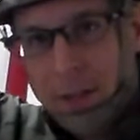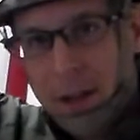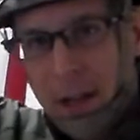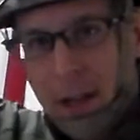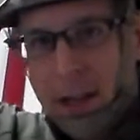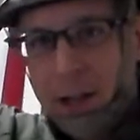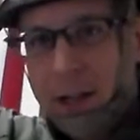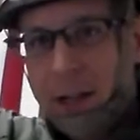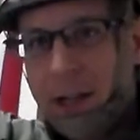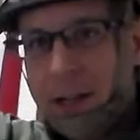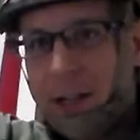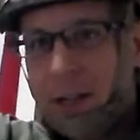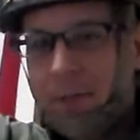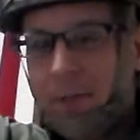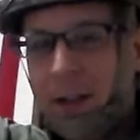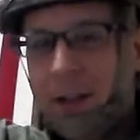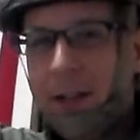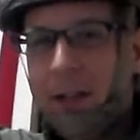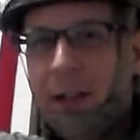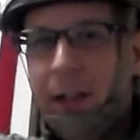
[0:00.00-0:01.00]
and you get some
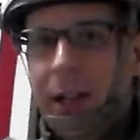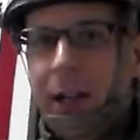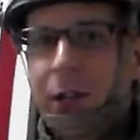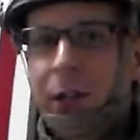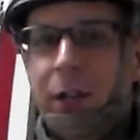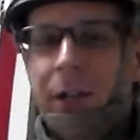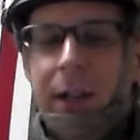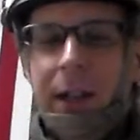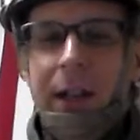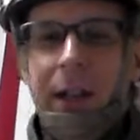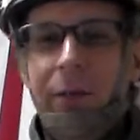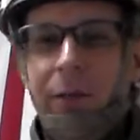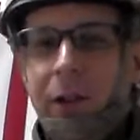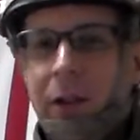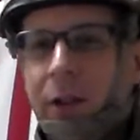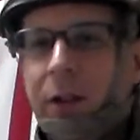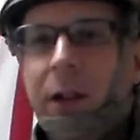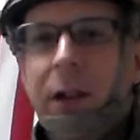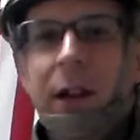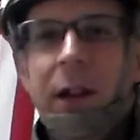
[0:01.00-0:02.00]
ventilation, and if
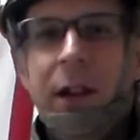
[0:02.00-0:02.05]
you're